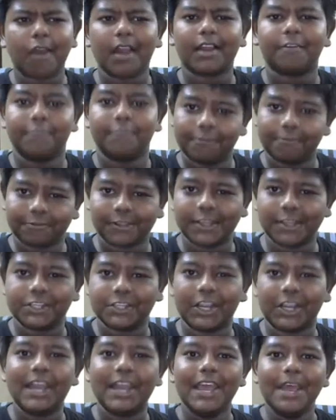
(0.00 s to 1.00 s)

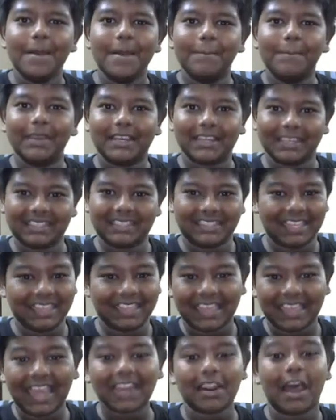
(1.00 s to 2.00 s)
inflation, because
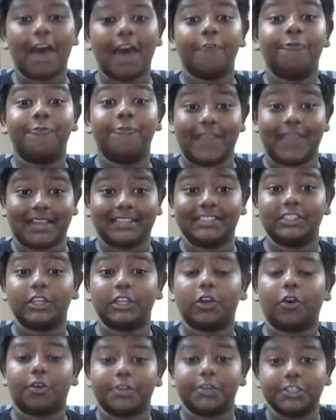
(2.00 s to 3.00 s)
that affects
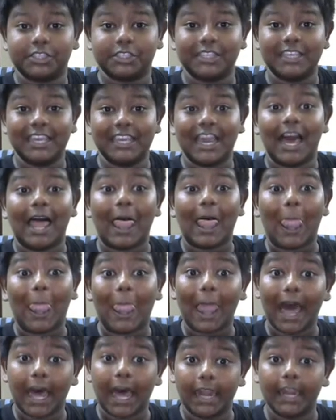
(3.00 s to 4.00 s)
the currency a
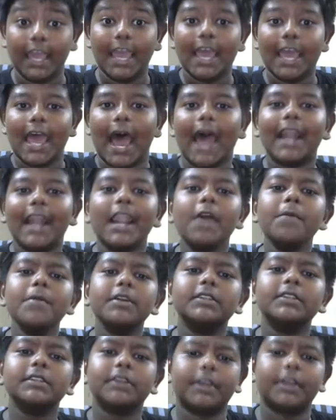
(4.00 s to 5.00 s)
lot. And now
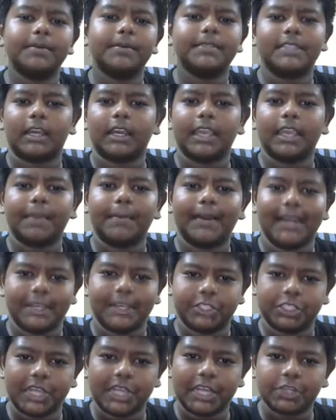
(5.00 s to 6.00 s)
we're going to be talking about
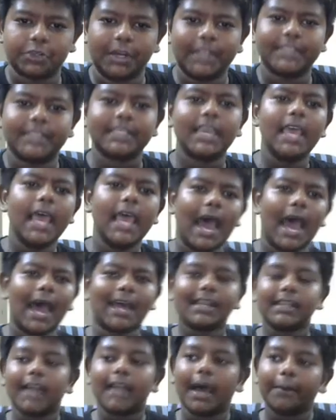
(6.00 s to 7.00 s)
exchange rates,
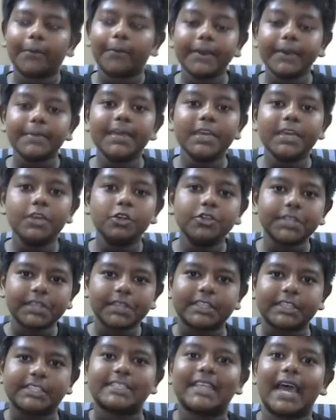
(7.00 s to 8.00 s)
and I'm going to be
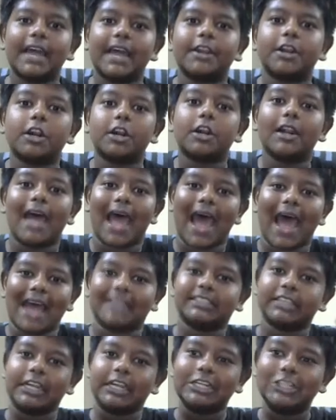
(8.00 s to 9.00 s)
using the standard
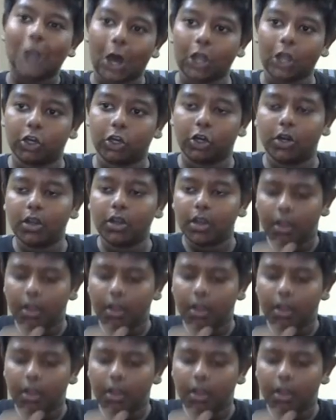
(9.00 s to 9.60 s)
as dollar.